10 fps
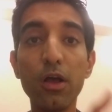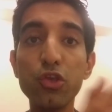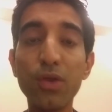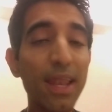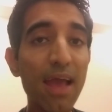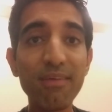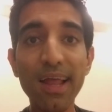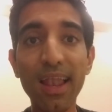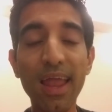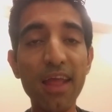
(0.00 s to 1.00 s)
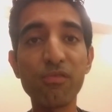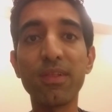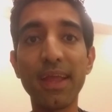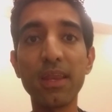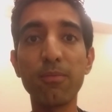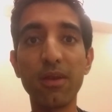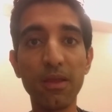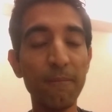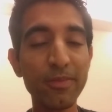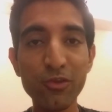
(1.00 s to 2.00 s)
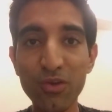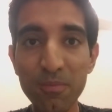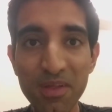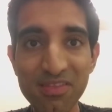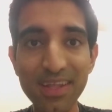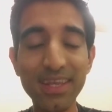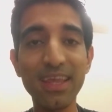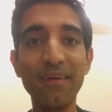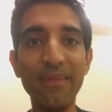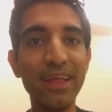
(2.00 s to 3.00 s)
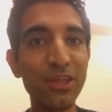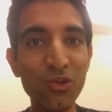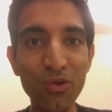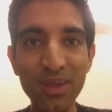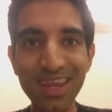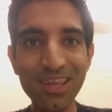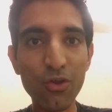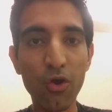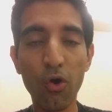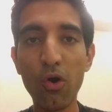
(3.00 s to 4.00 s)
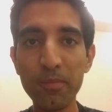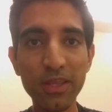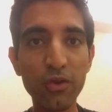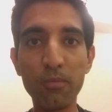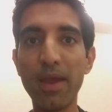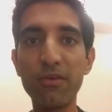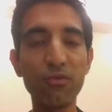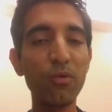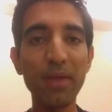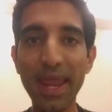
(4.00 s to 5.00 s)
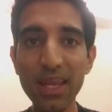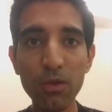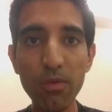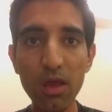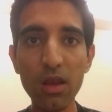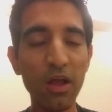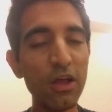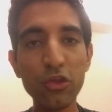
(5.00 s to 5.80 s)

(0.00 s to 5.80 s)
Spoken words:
You can have an alliance with anybody. You could be sitting, in your home, in your bedroom, anywhere.